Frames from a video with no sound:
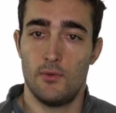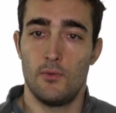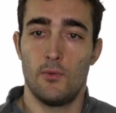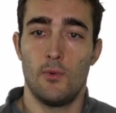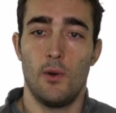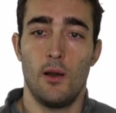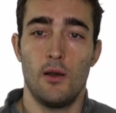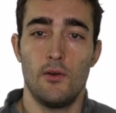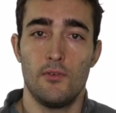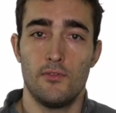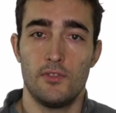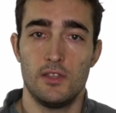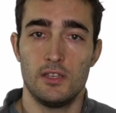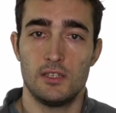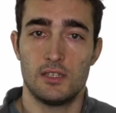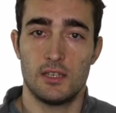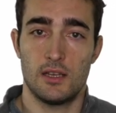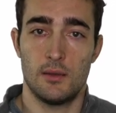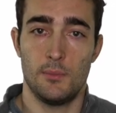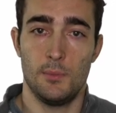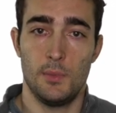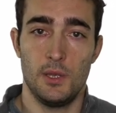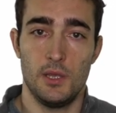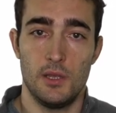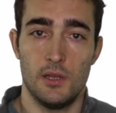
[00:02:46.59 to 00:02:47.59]
One of these
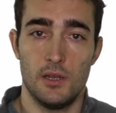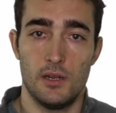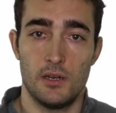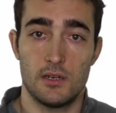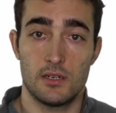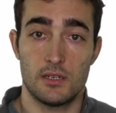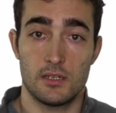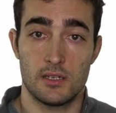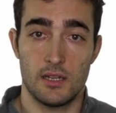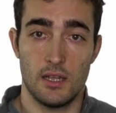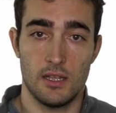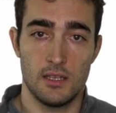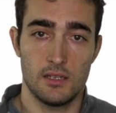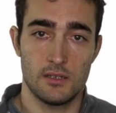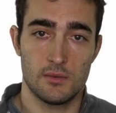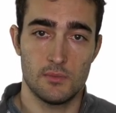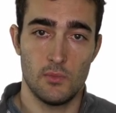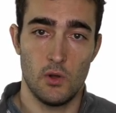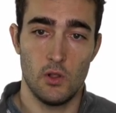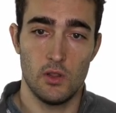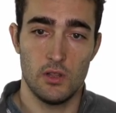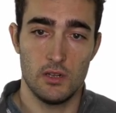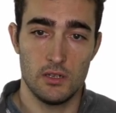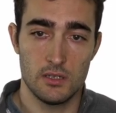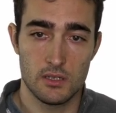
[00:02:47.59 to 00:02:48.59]
can be earth science
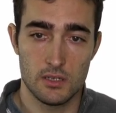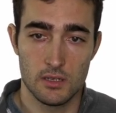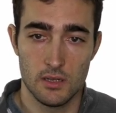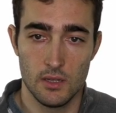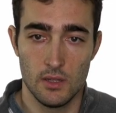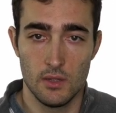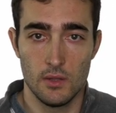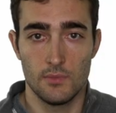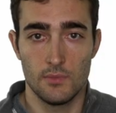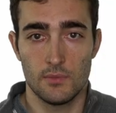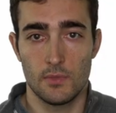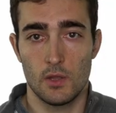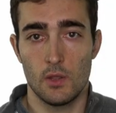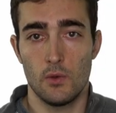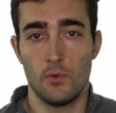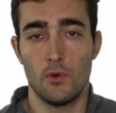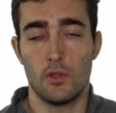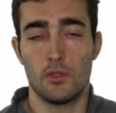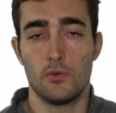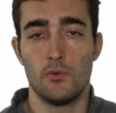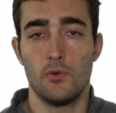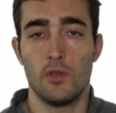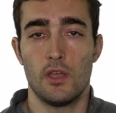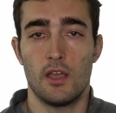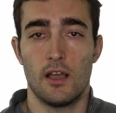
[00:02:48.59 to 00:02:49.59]
models, where
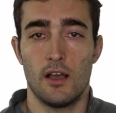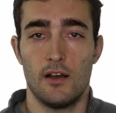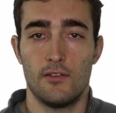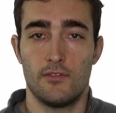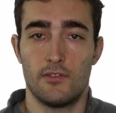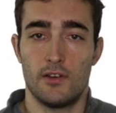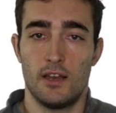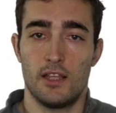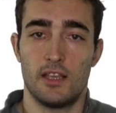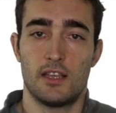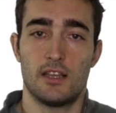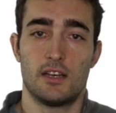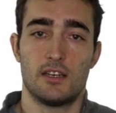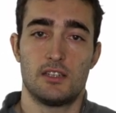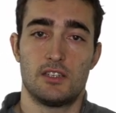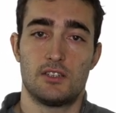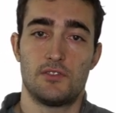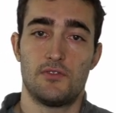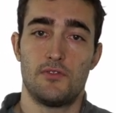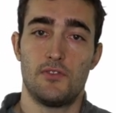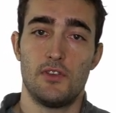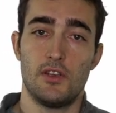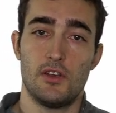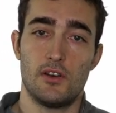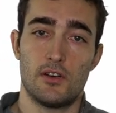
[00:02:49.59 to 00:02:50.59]
we have like a
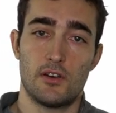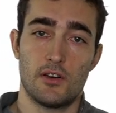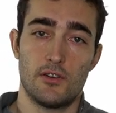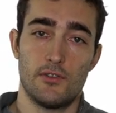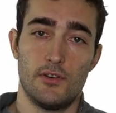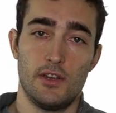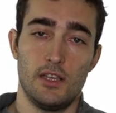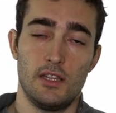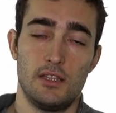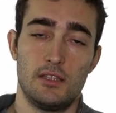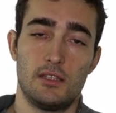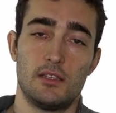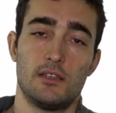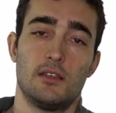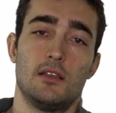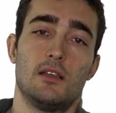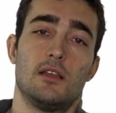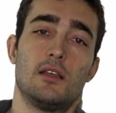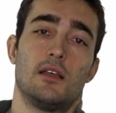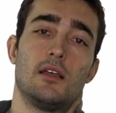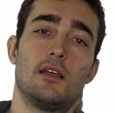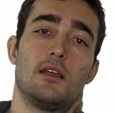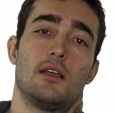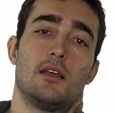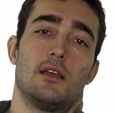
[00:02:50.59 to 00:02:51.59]
sphere grid
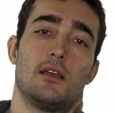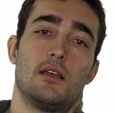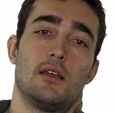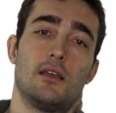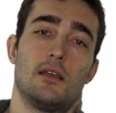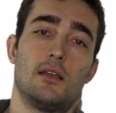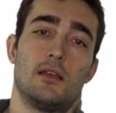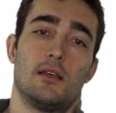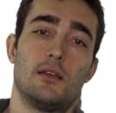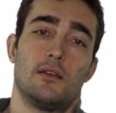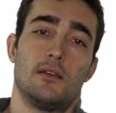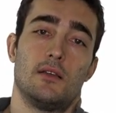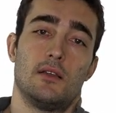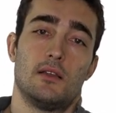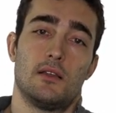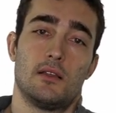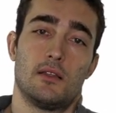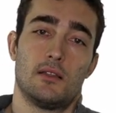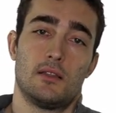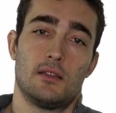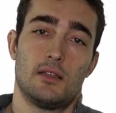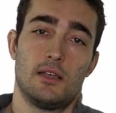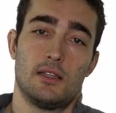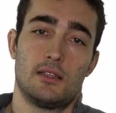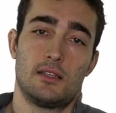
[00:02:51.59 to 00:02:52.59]

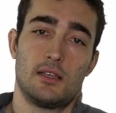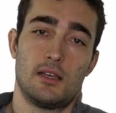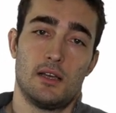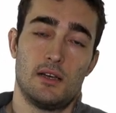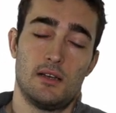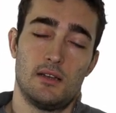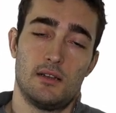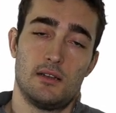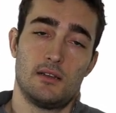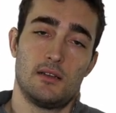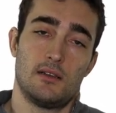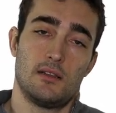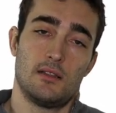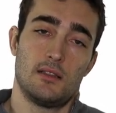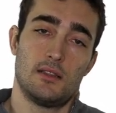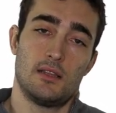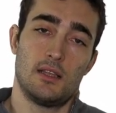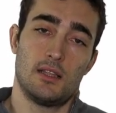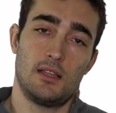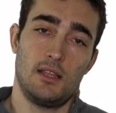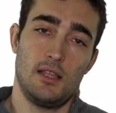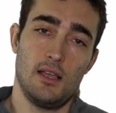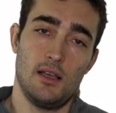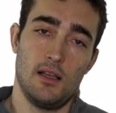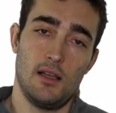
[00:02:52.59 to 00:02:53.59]
that
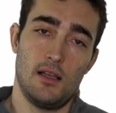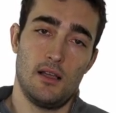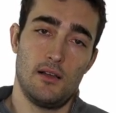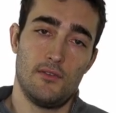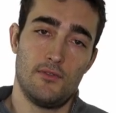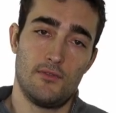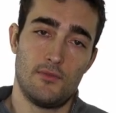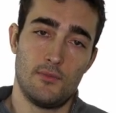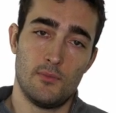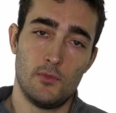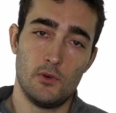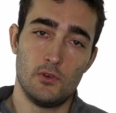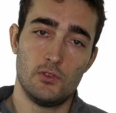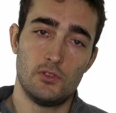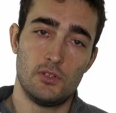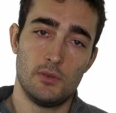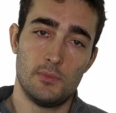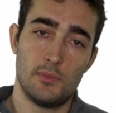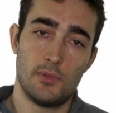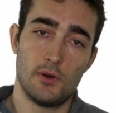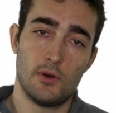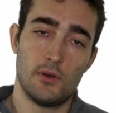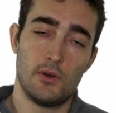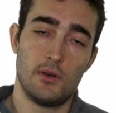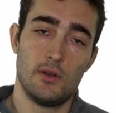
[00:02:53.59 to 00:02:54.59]
can have
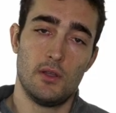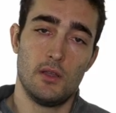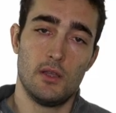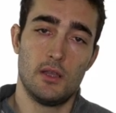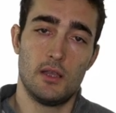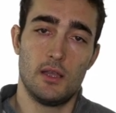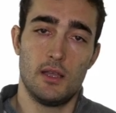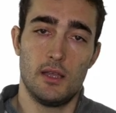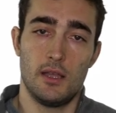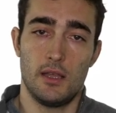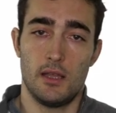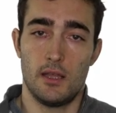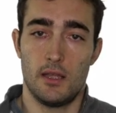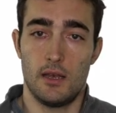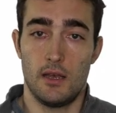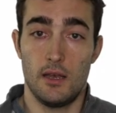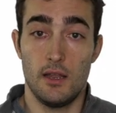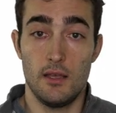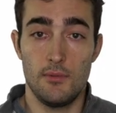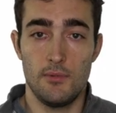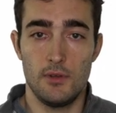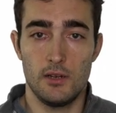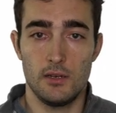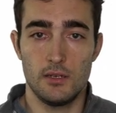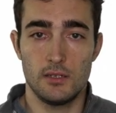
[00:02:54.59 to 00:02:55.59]
multiple
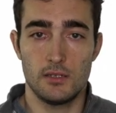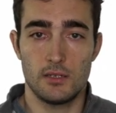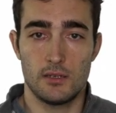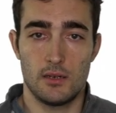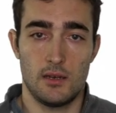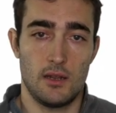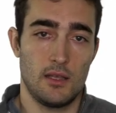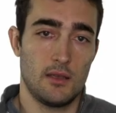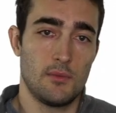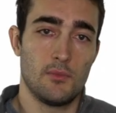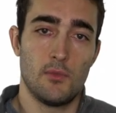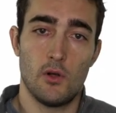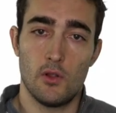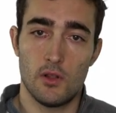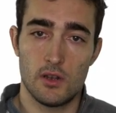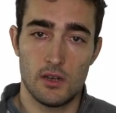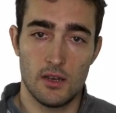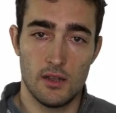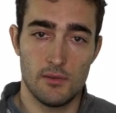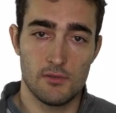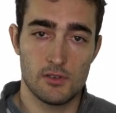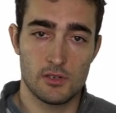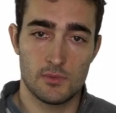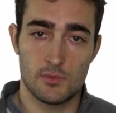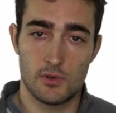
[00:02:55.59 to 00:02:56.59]
levels, like model
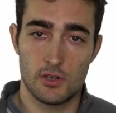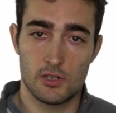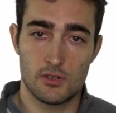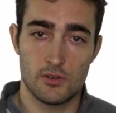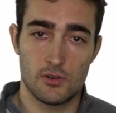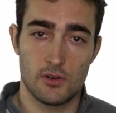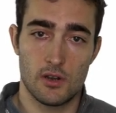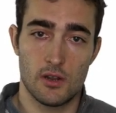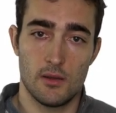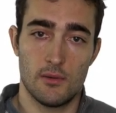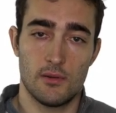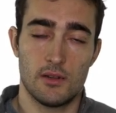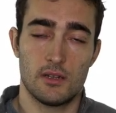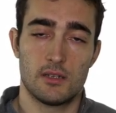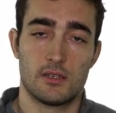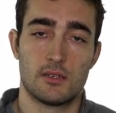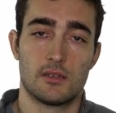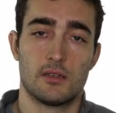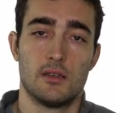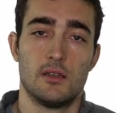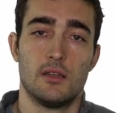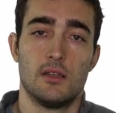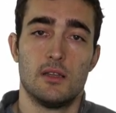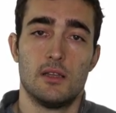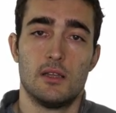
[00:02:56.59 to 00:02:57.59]
levels, pressure levels,
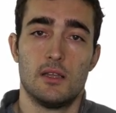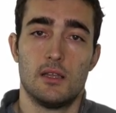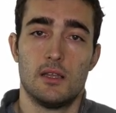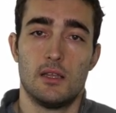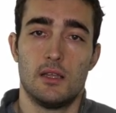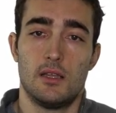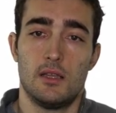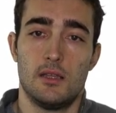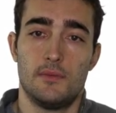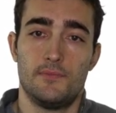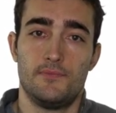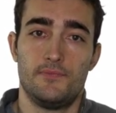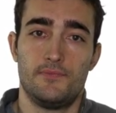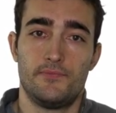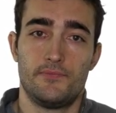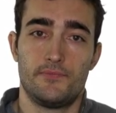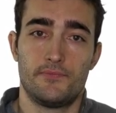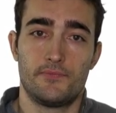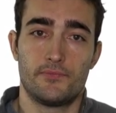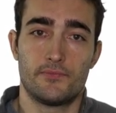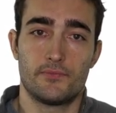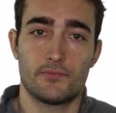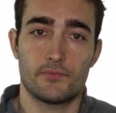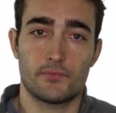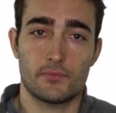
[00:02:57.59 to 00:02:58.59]

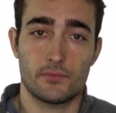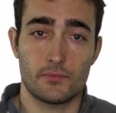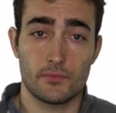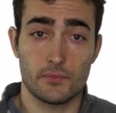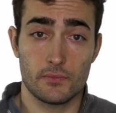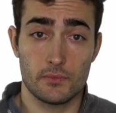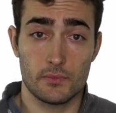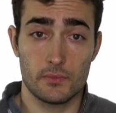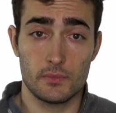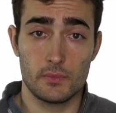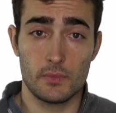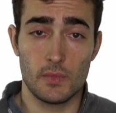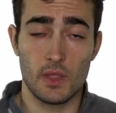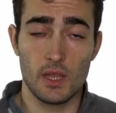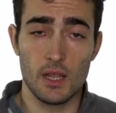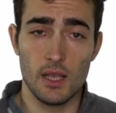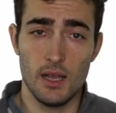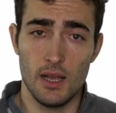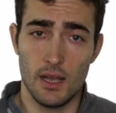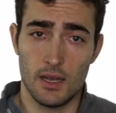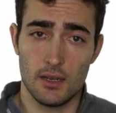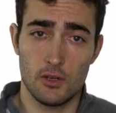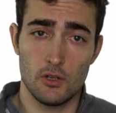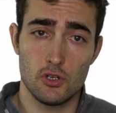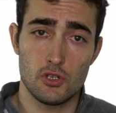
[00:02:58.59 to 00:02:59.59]

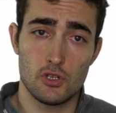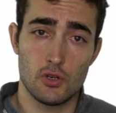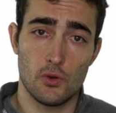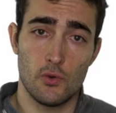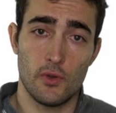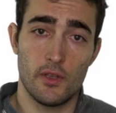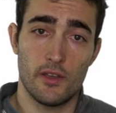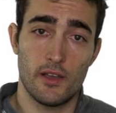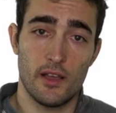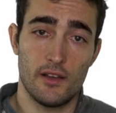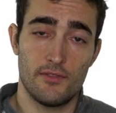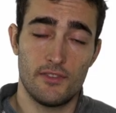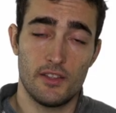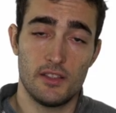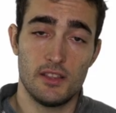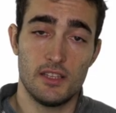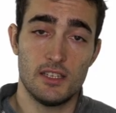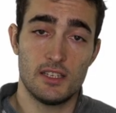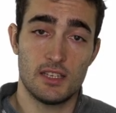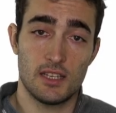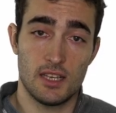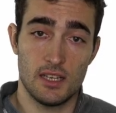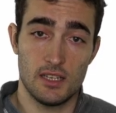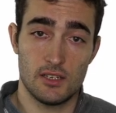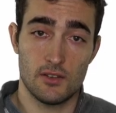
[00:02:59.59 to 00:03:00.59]
and also we have, in this
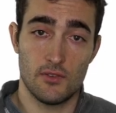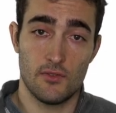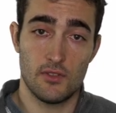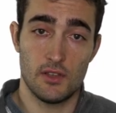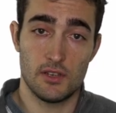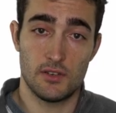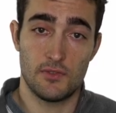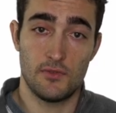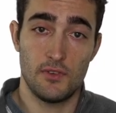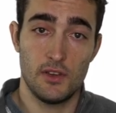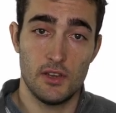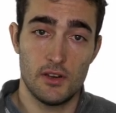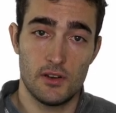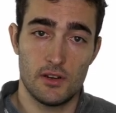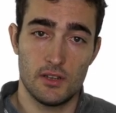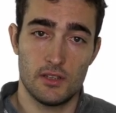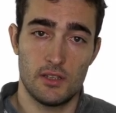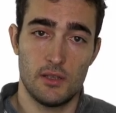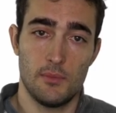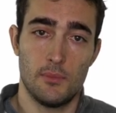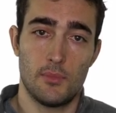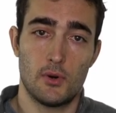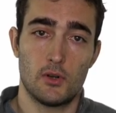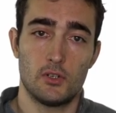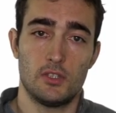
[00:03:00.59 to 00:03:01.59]
case of the sphere, the
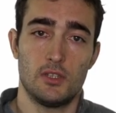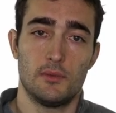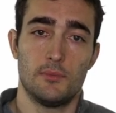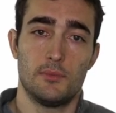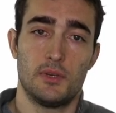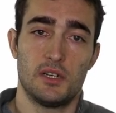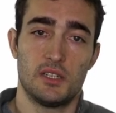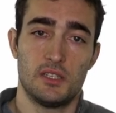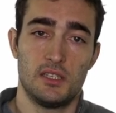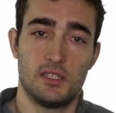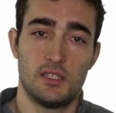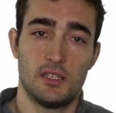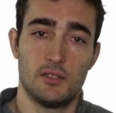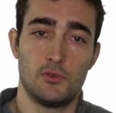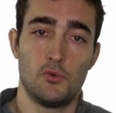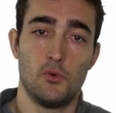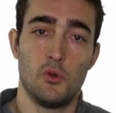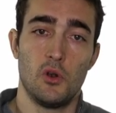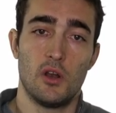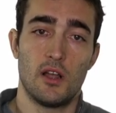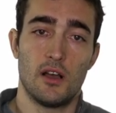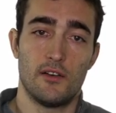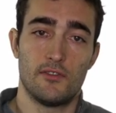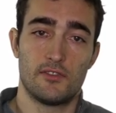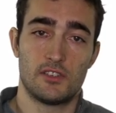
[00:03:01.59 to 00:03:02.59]
important part is that we
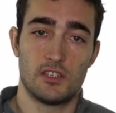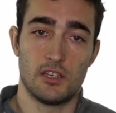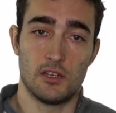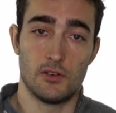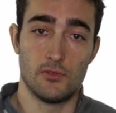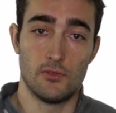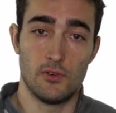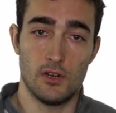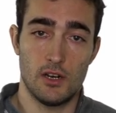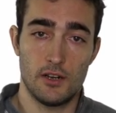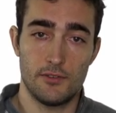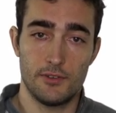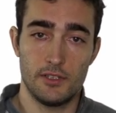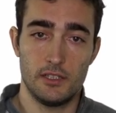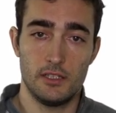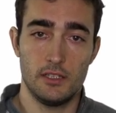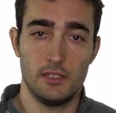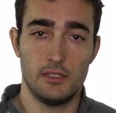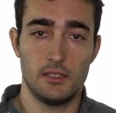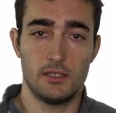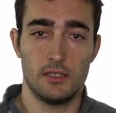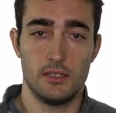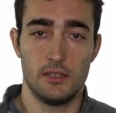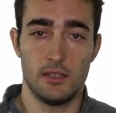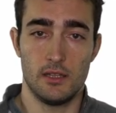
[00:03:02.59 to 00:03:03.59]
will have
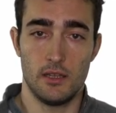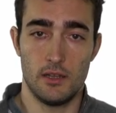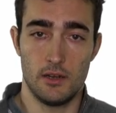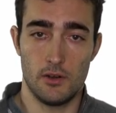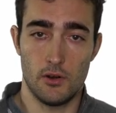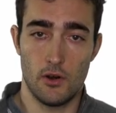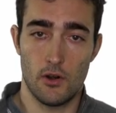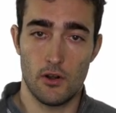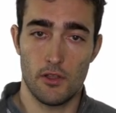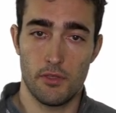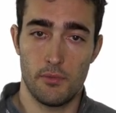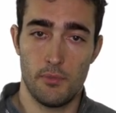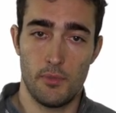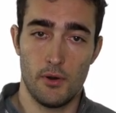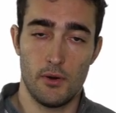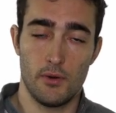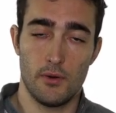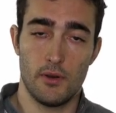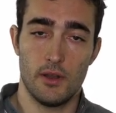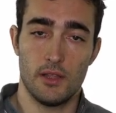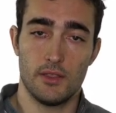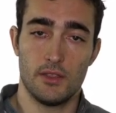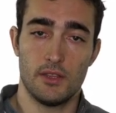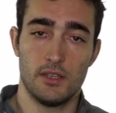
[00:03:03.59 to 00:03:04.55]
singularities in the North Pole and